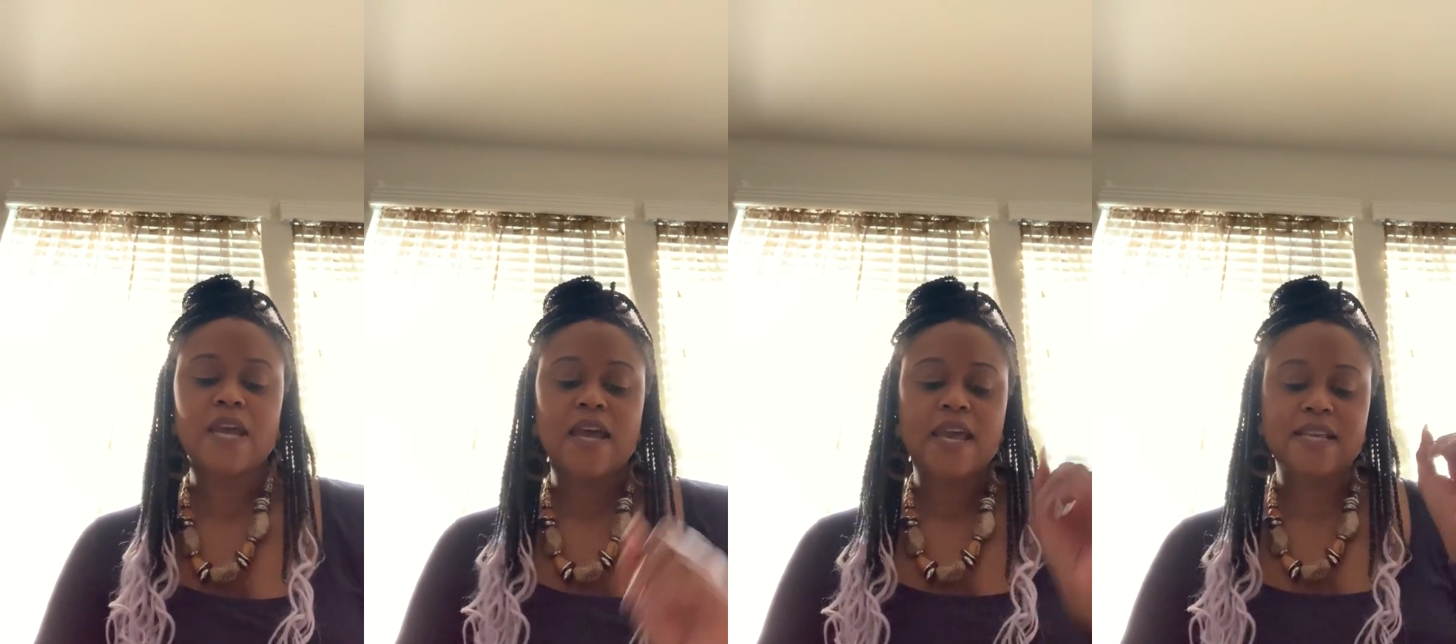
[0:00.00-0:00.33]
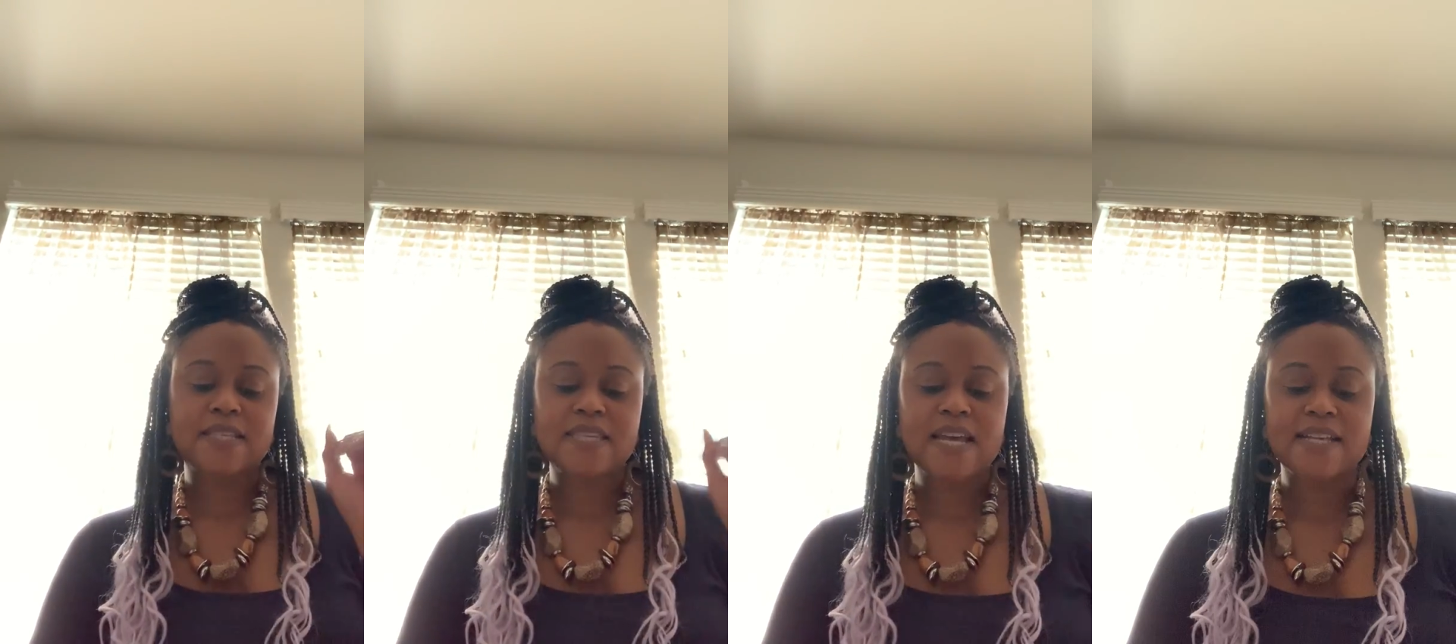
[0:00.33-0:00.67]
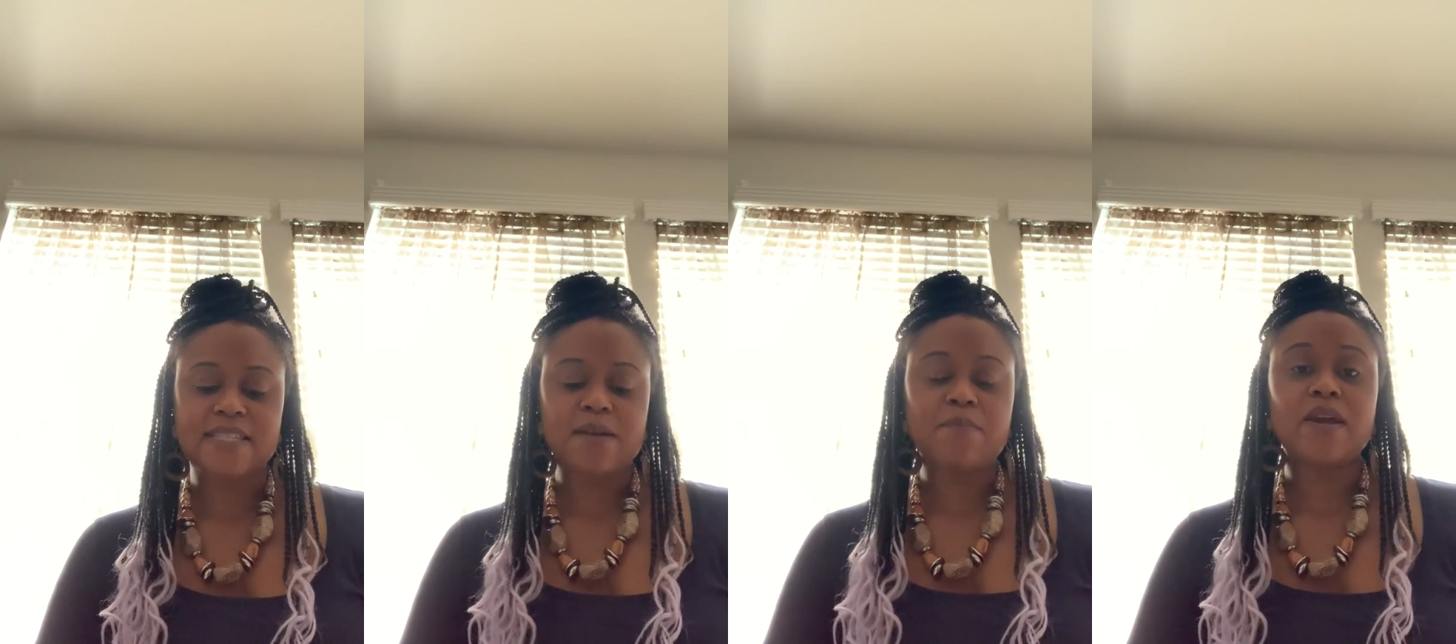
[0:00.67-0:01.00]
It says,
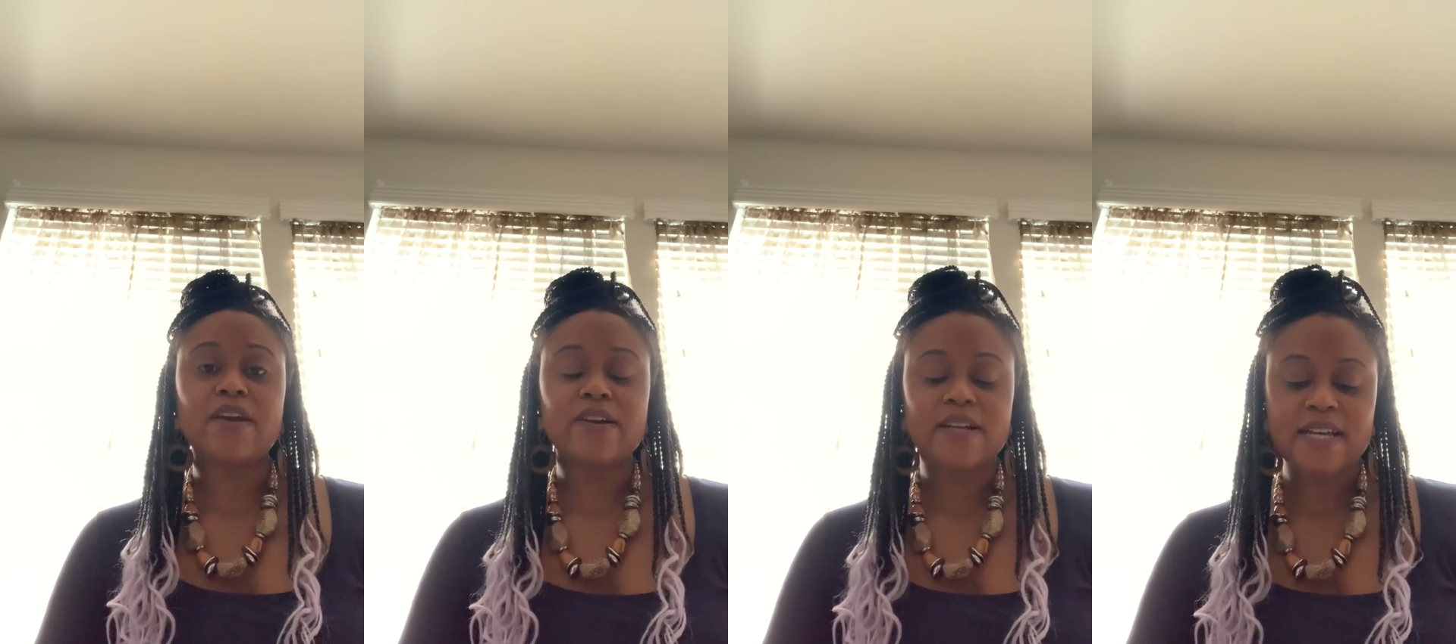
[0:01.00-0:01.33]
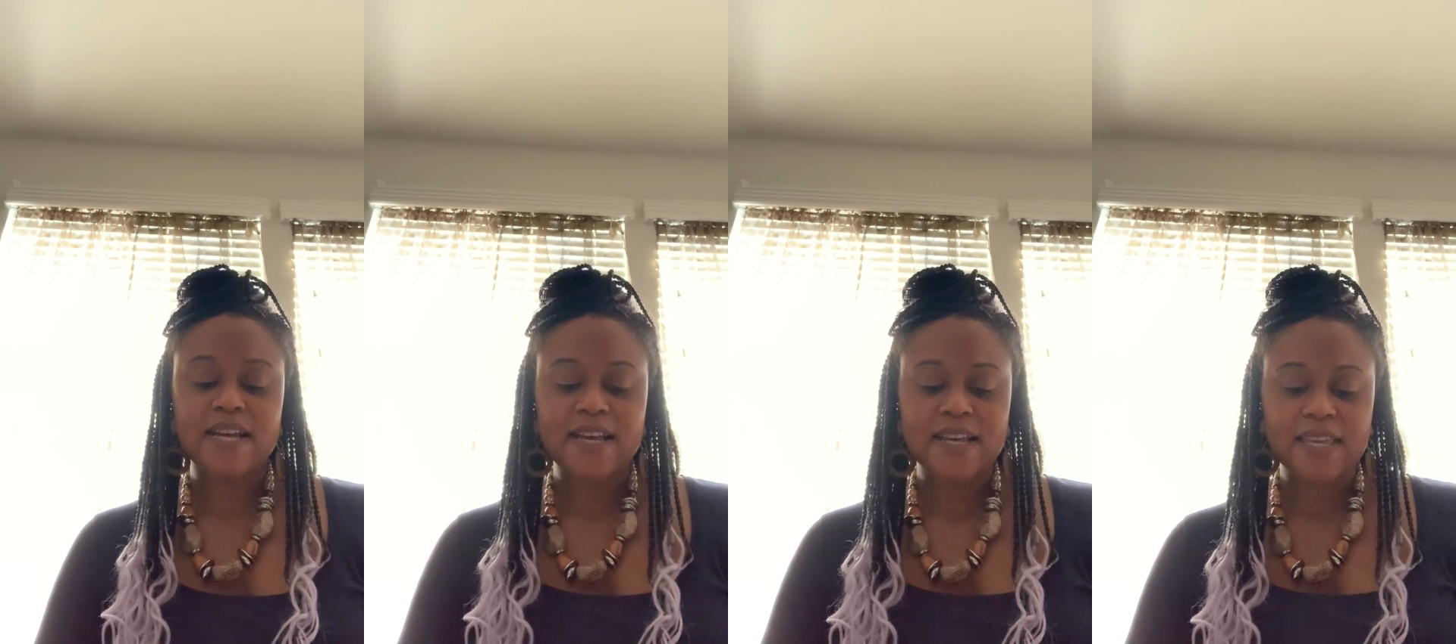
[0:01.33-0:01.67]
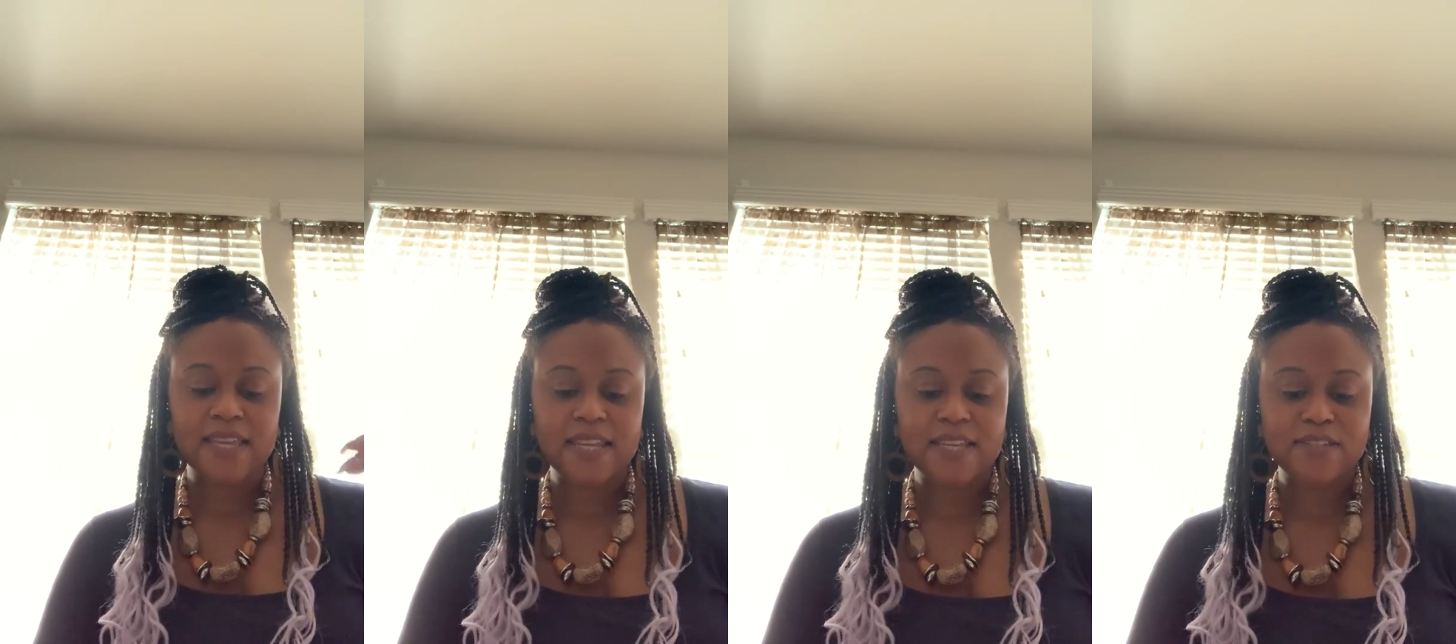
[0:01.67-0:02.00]
"America,
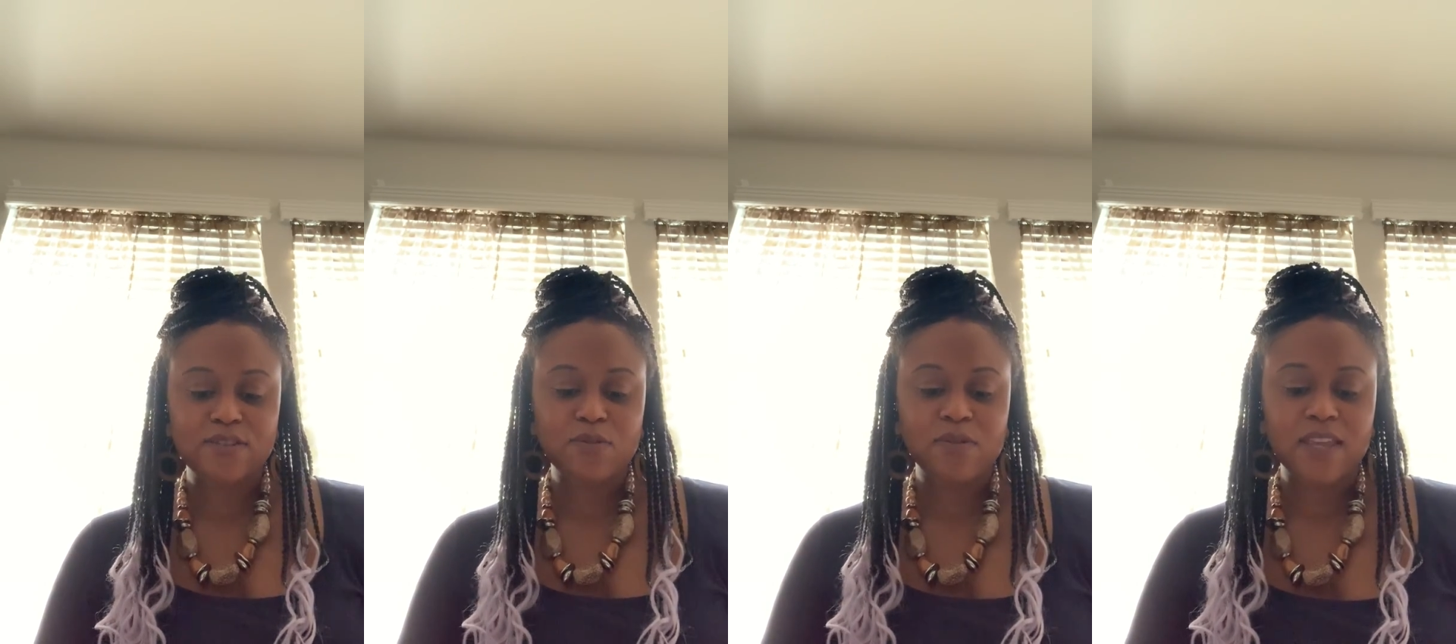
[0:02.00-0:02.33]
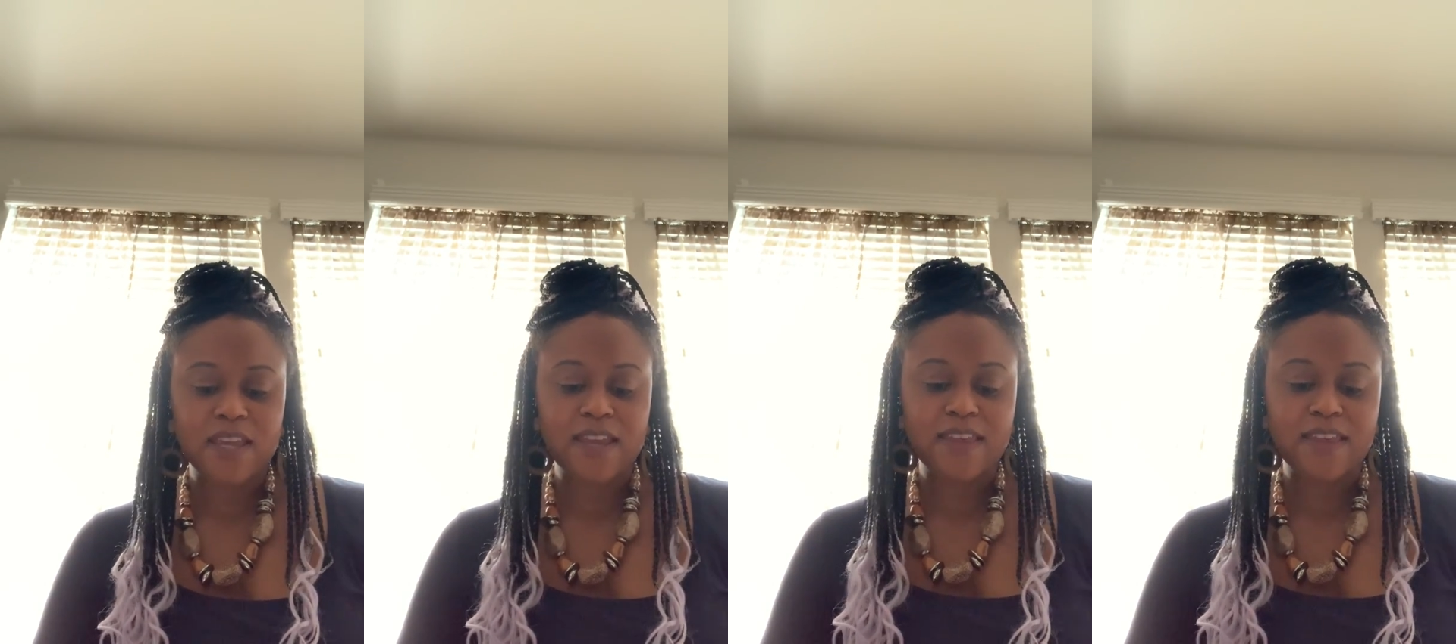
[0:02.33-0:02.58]
it is to thee,